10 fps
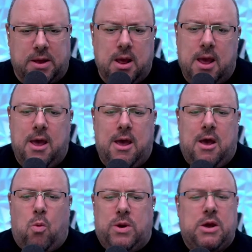But
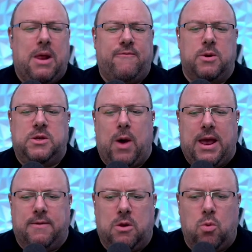we don't have long to
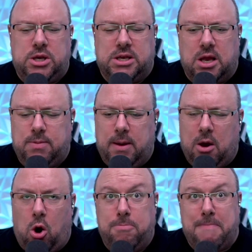wait. The launch is going to
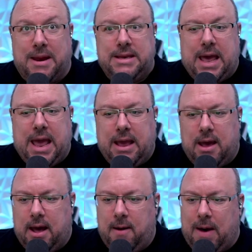be on Monday
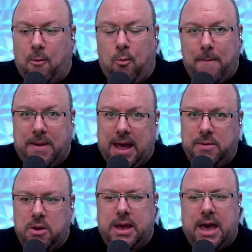at 1
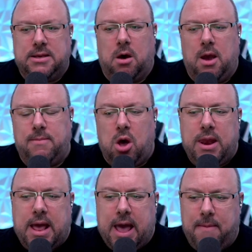p.m. UK time,
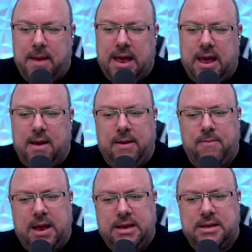9 a.m.
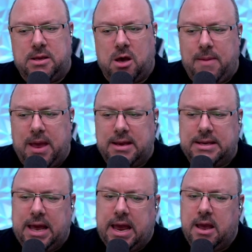Eastern time,
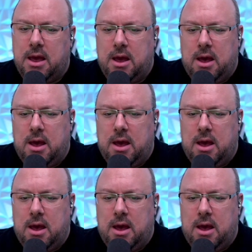EST.